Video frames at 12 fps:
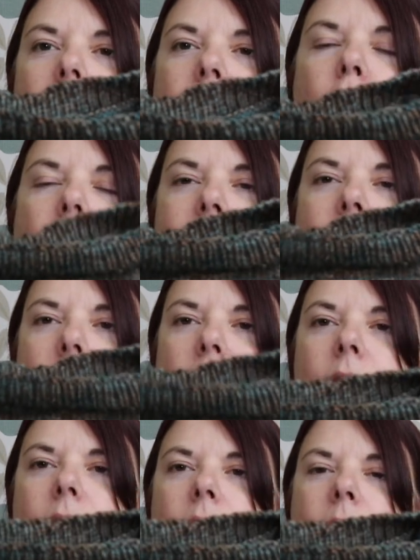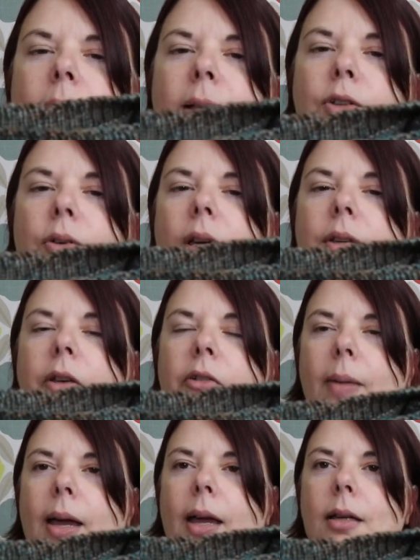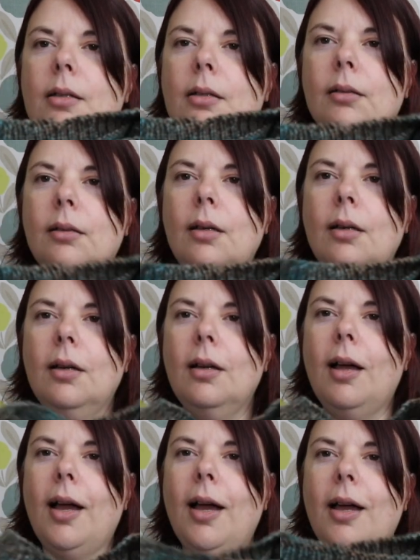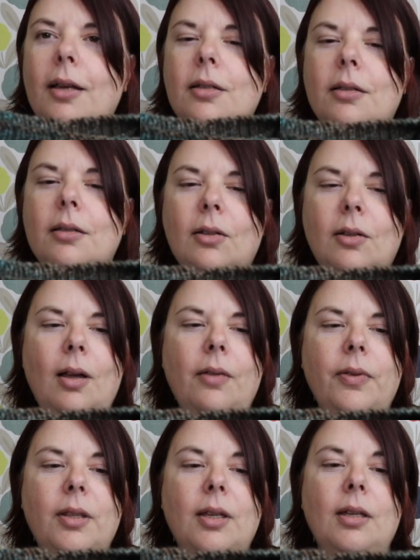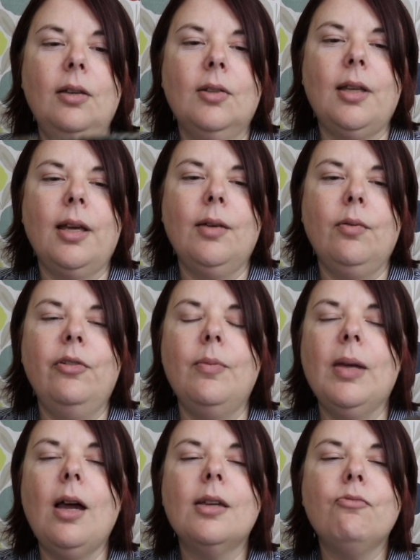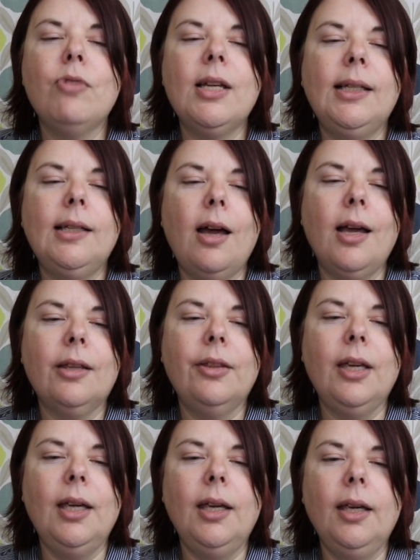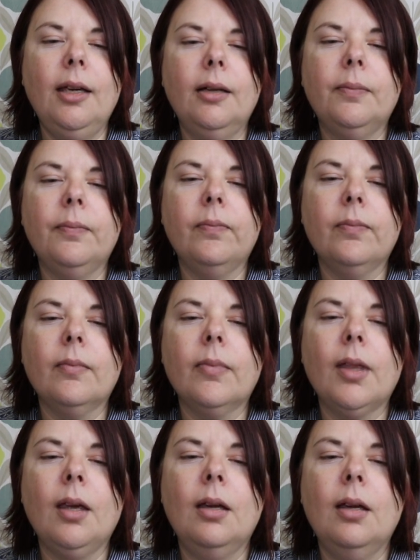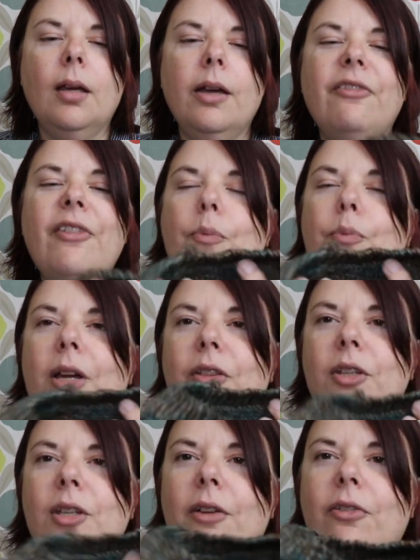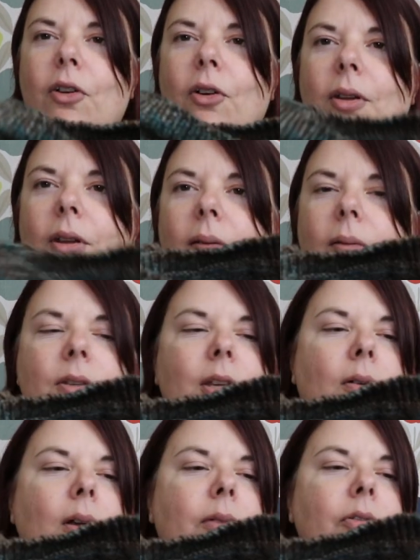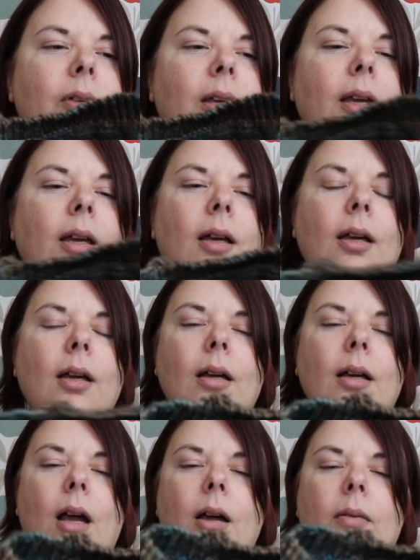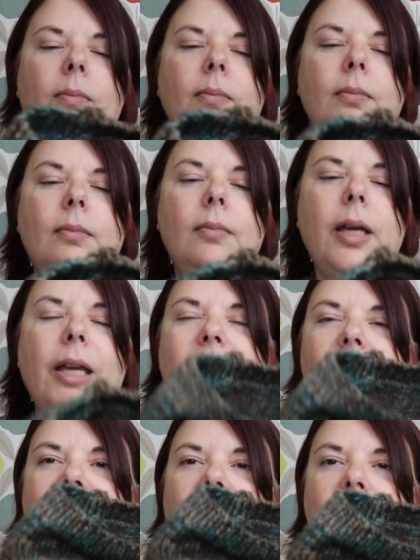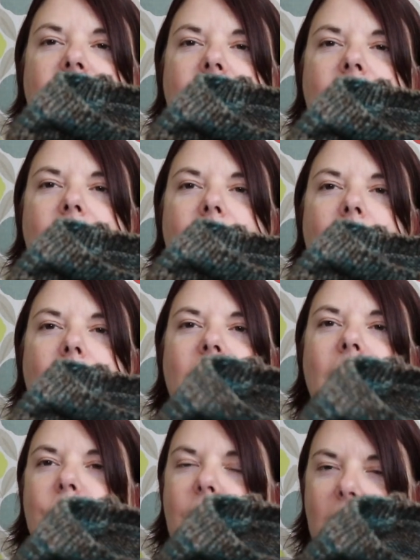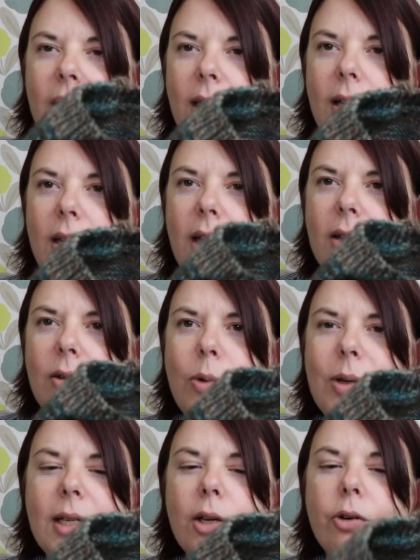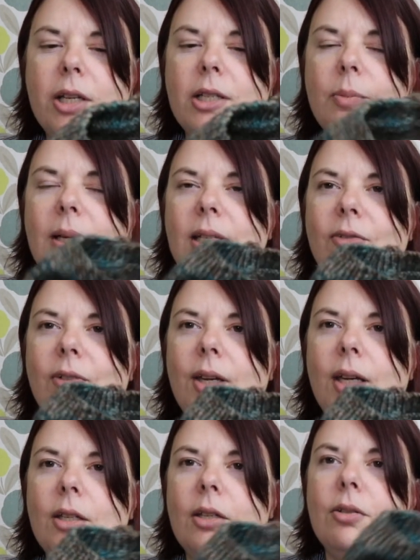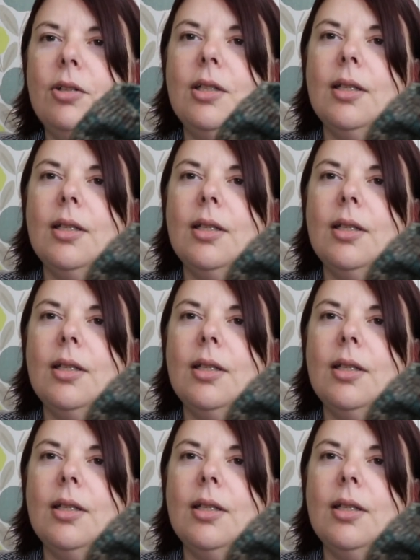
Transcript: try it on soon to make sure it goes over my head and look that it looks like it will fit me. I really like the fabric that I've got. So hopefully it'll fit and I'll keep checking and I can always increase a bit if I need to. She